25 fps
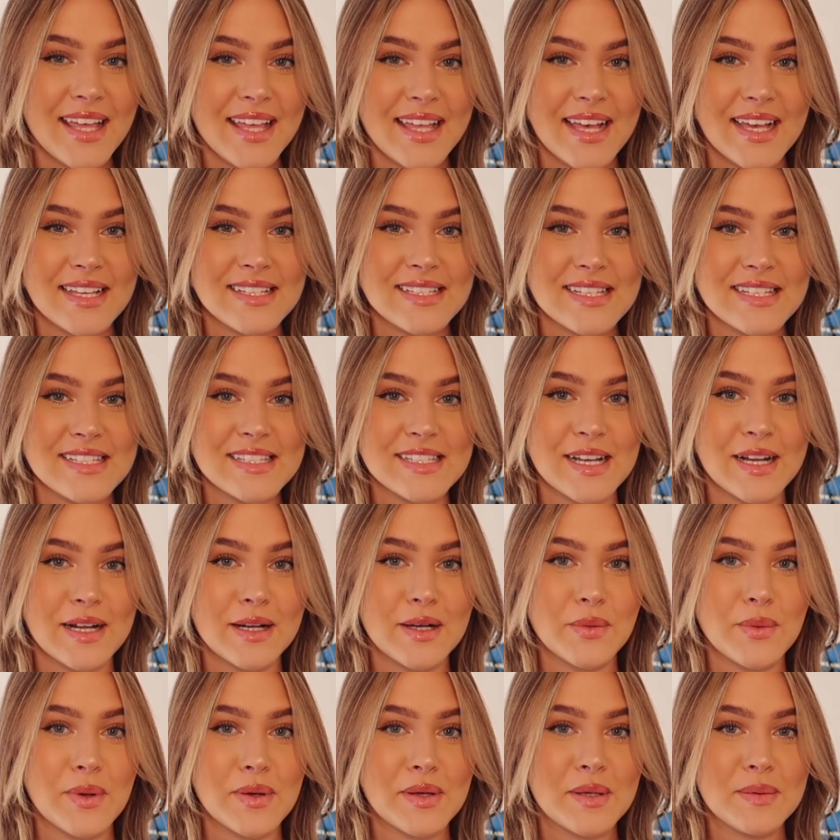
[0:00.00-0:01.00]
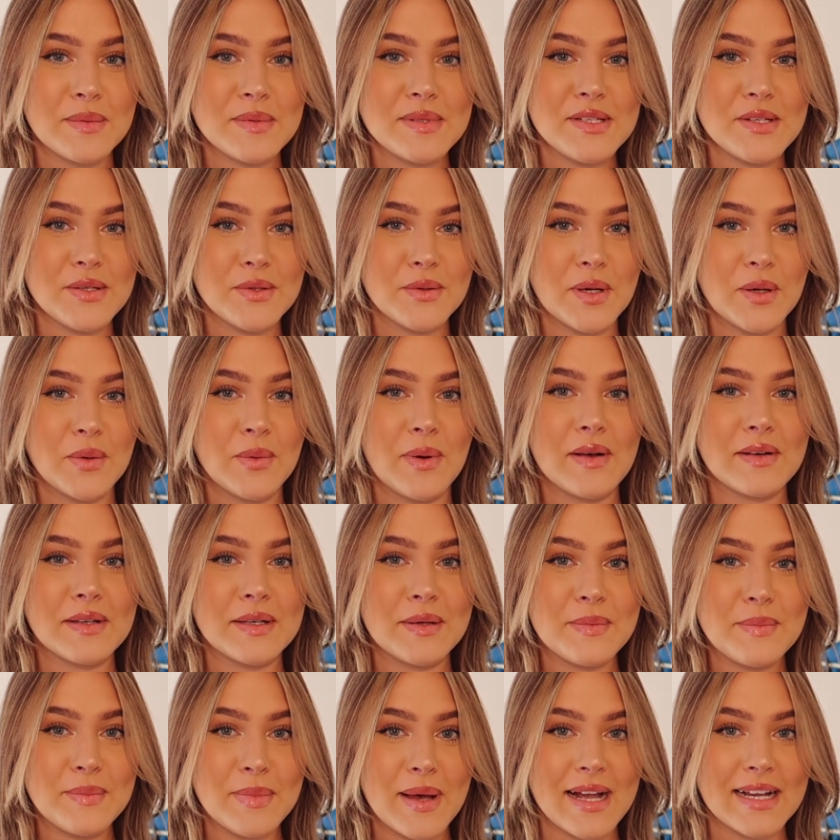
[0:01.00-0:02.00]
Hey guys, it's Sarah.
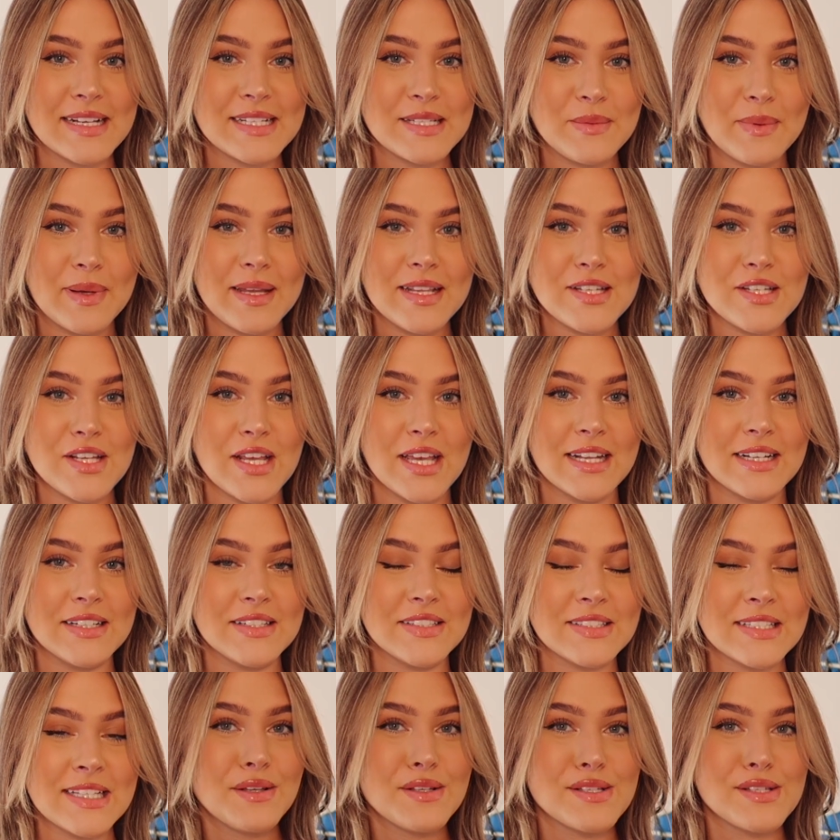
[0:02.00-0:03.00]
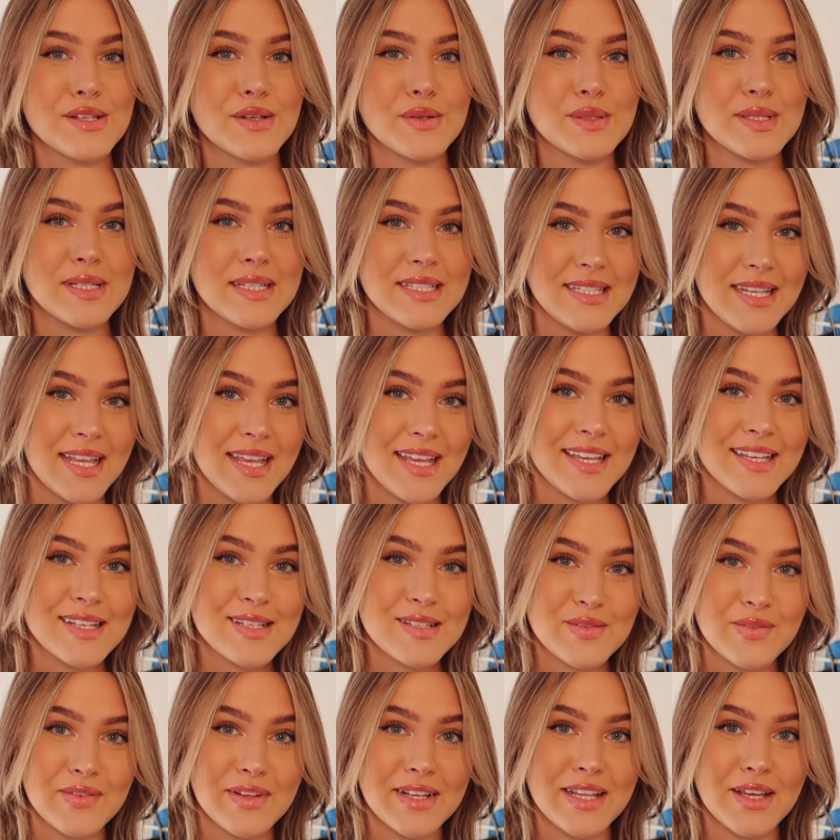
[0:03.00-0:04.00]
Welcome back to my channel. So
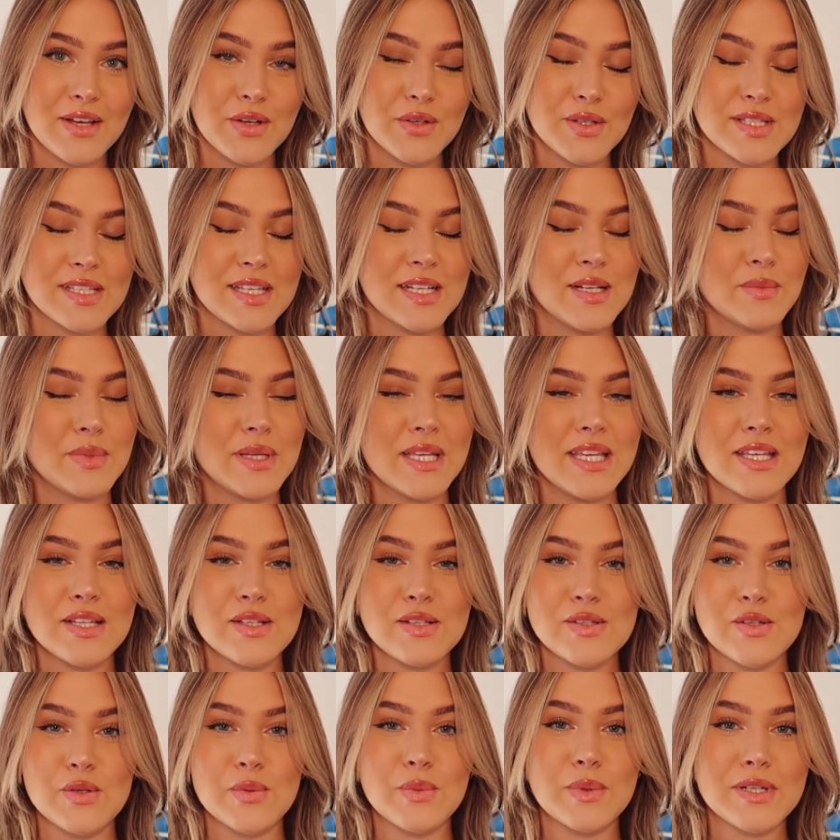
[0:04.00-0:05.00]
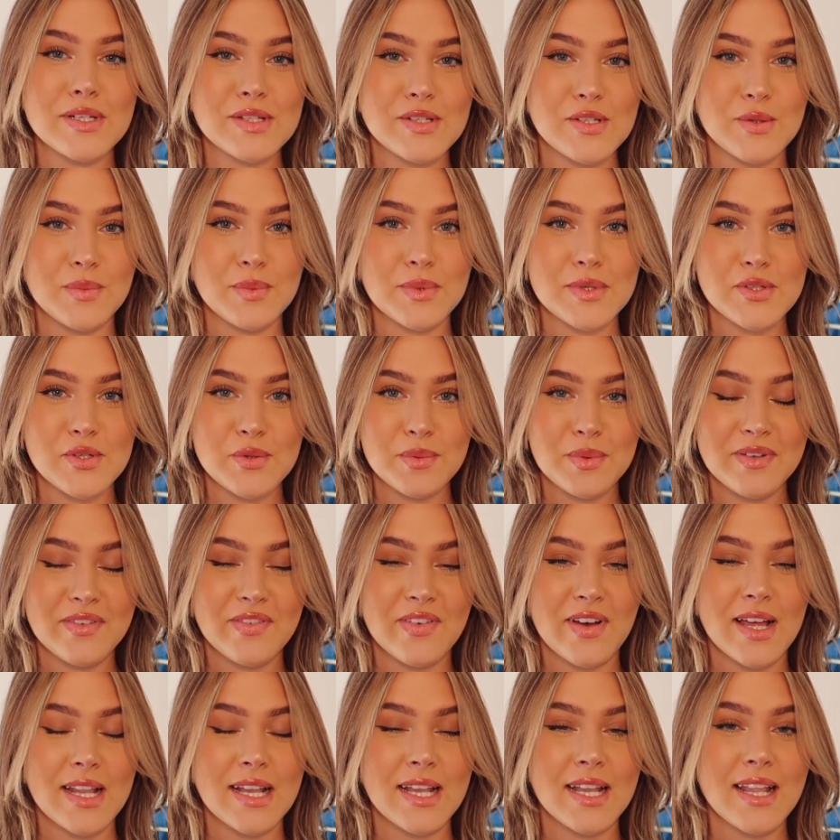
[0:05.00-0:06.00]
today's video is going to be super
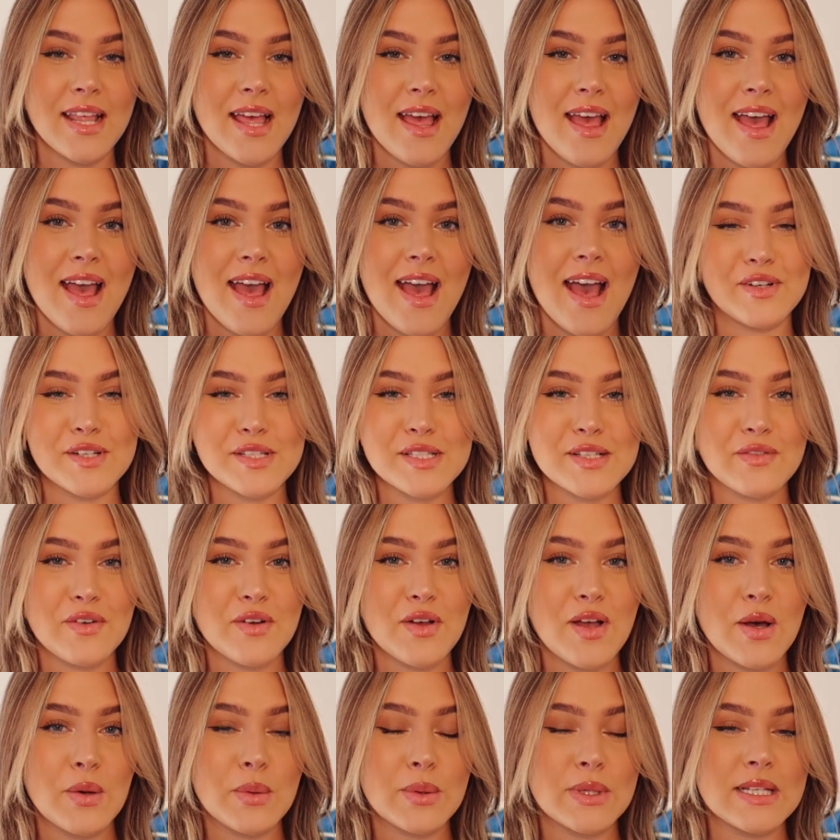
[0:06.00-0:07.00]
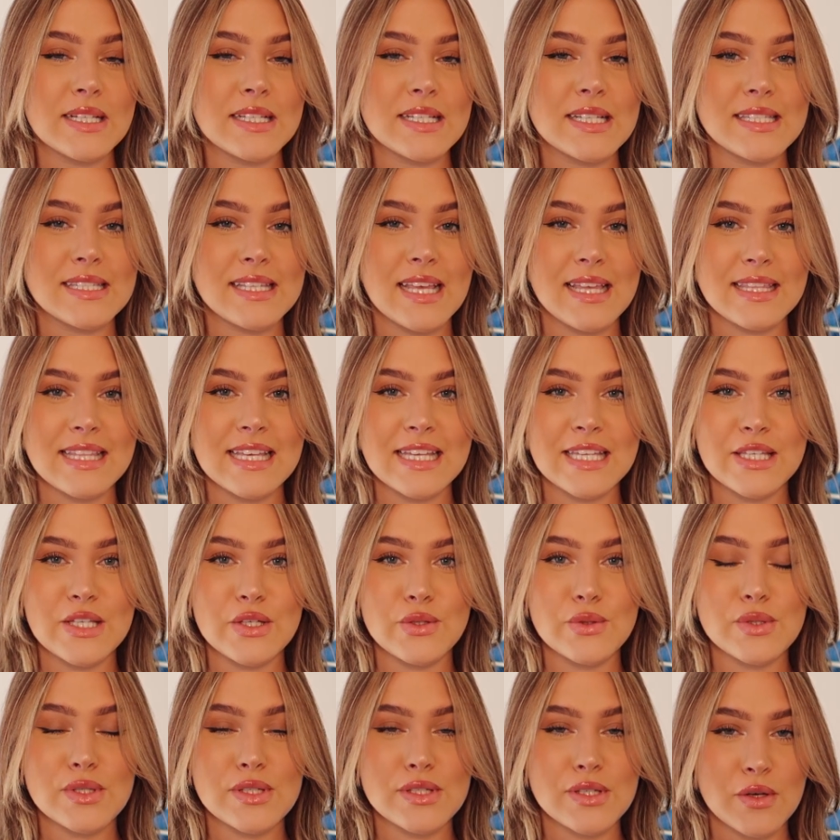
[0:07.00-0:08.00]
fun. First of all, I want to just say thank
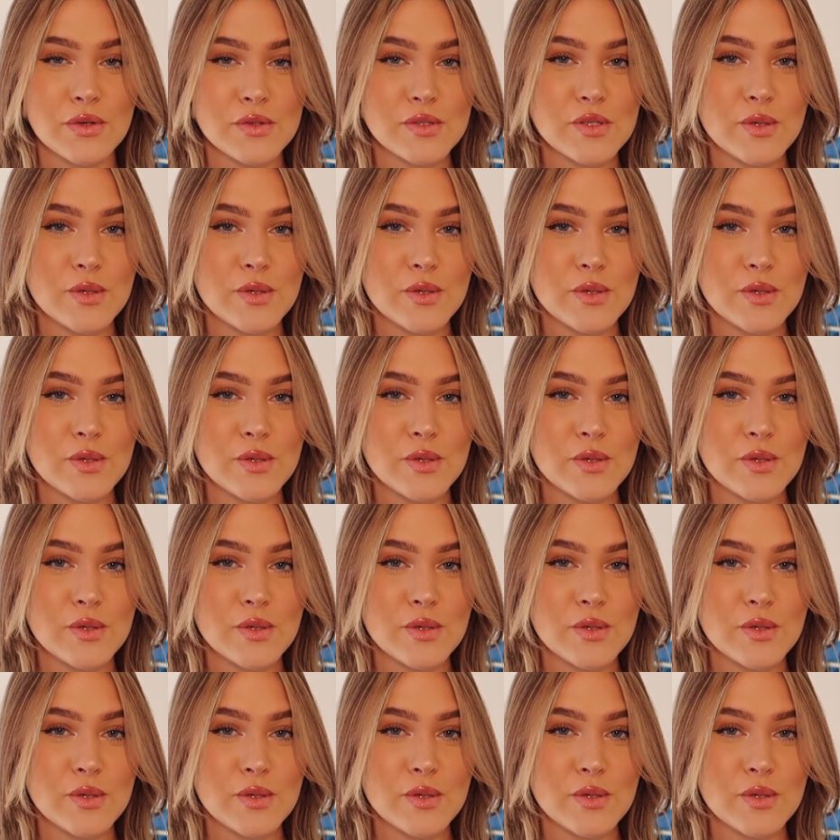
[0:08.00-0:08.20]
you so